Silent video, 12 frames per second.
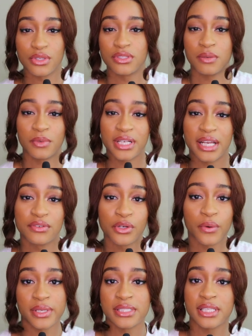So someone had
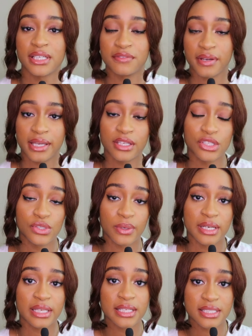requested if I can
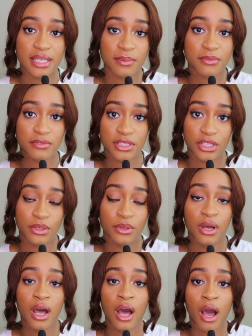do an in-depth video